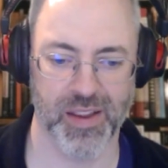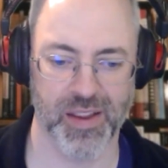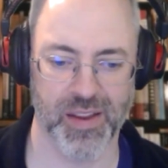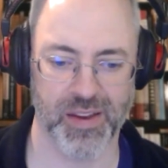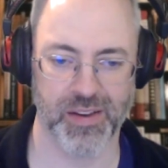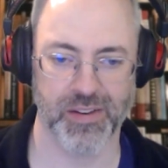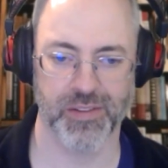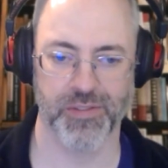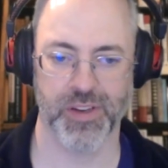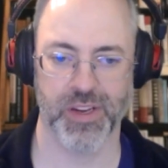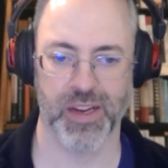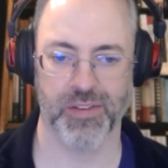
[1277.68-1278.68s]
And
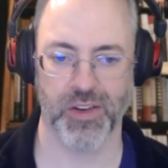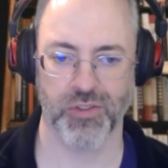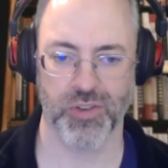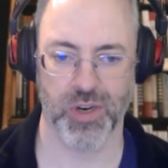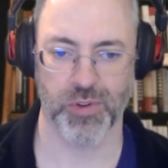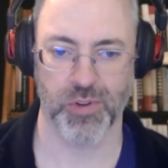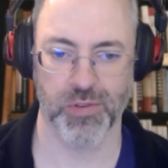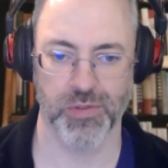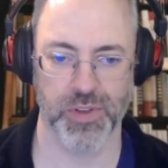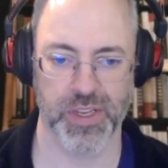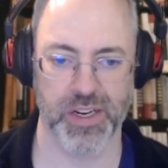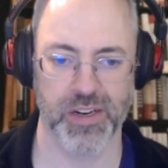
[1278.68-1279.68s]
if you have any trouble
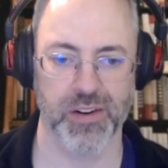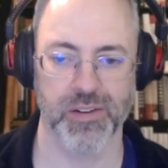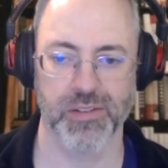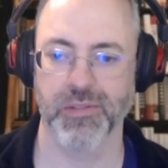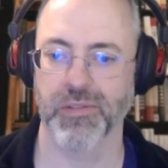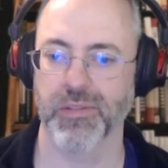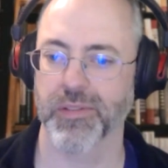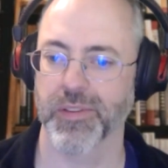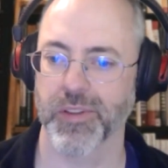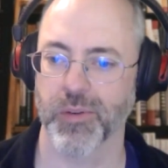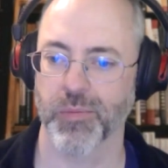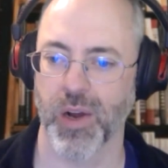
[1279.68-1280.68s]
over there and
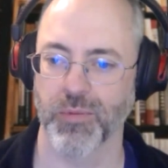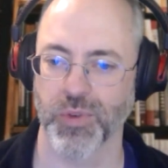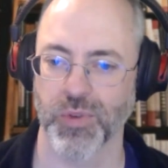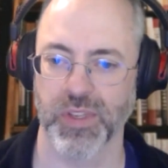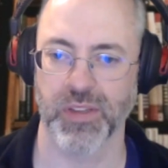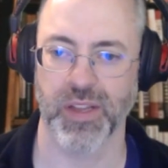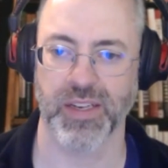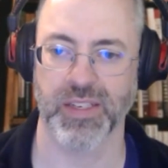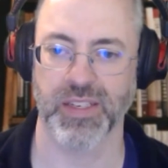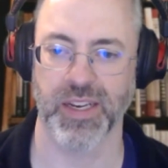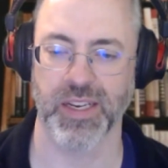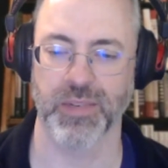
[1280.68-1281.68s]
there are problems with it, like I
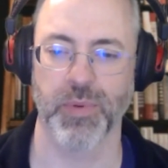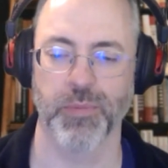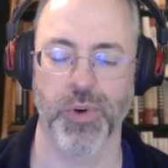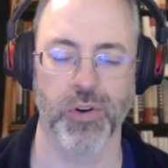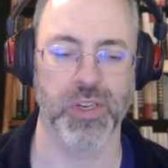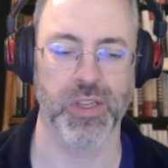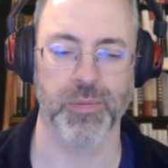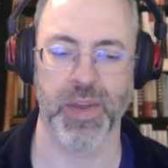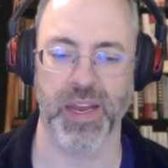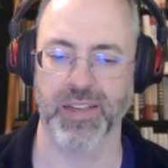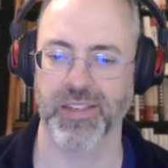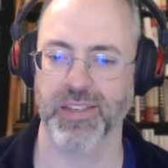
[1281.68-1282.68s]
say, it's been broken in the
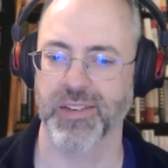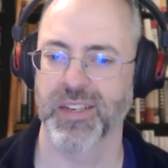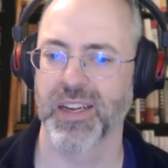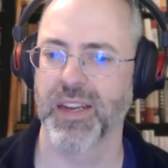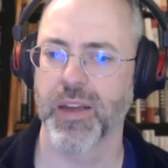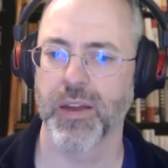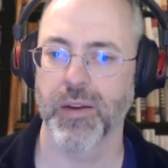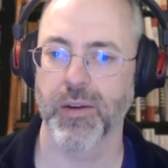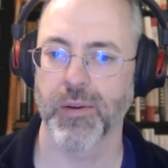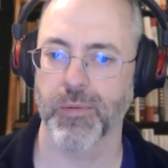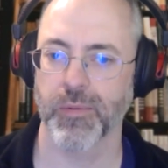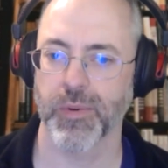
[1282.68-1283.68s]
past.
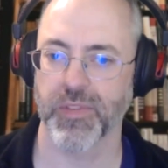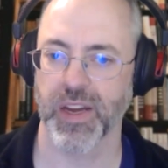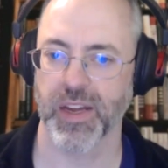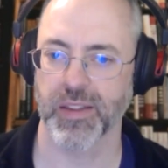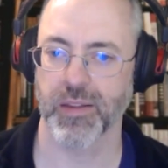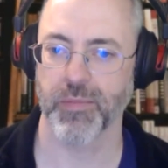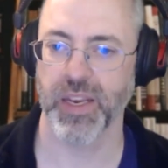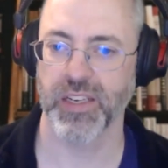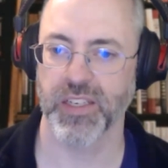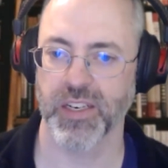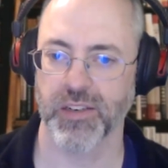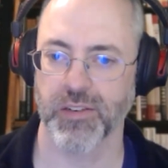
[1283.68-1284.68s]
We've got the
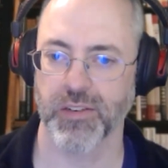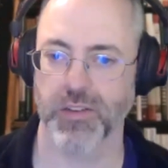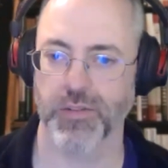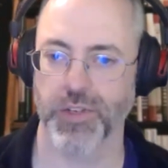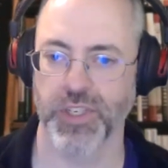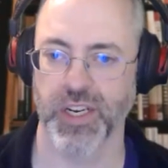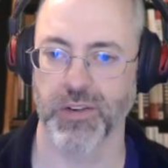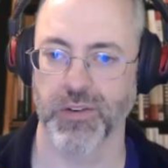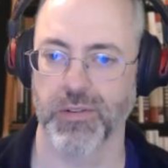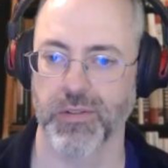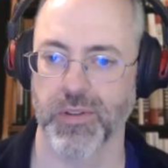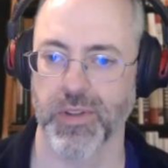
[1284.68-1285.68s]
main channels over in
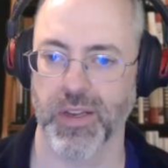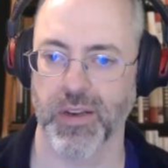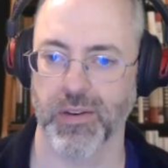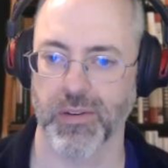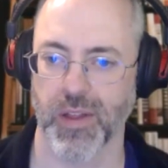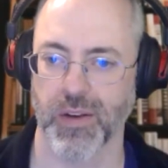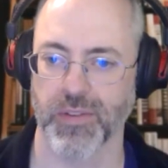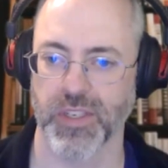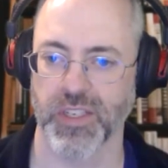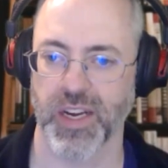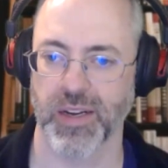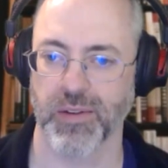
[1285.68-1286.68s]
general that a lot of
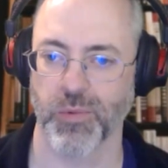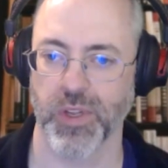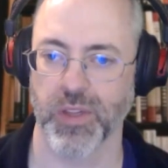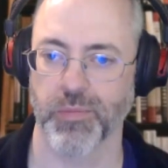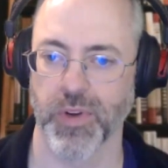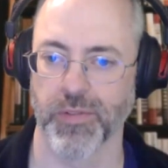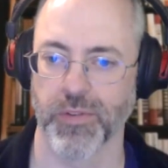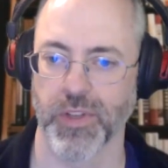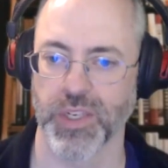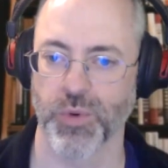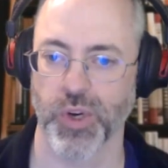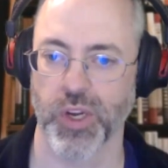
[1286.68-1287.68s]
us chat with, but for
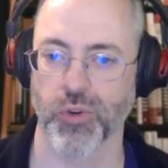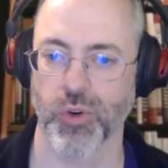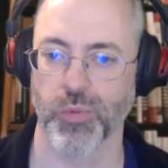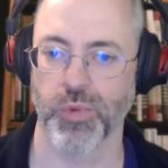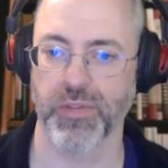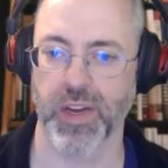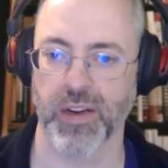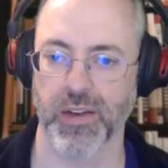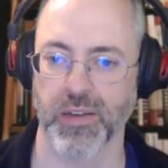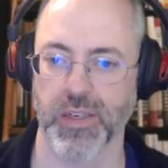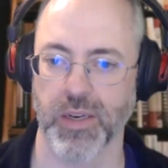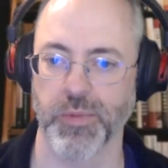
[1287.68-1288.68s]
this working group, we've got
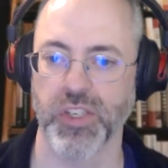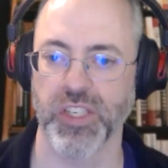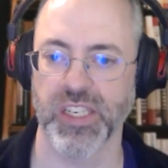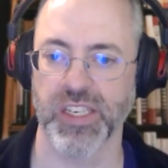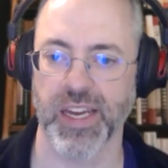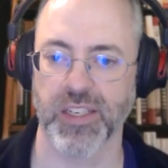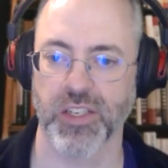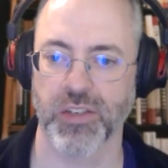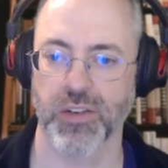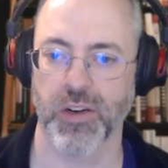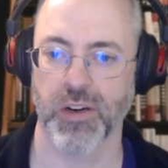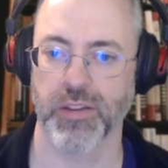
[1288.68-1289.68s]
a
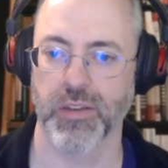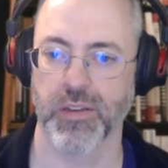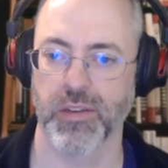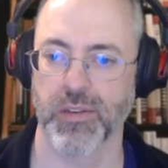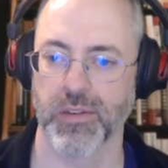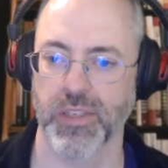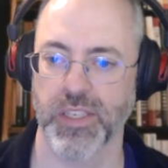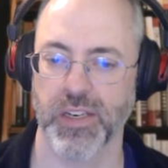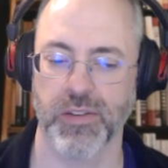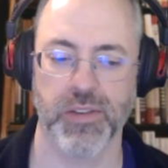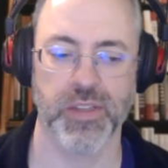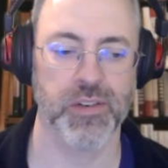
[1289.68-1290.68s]
WG-Auth
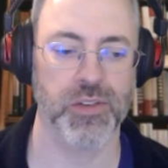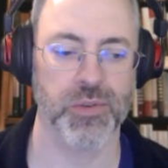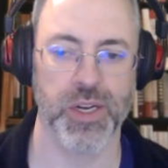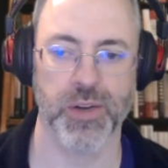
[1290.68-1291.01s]
channel in there as well.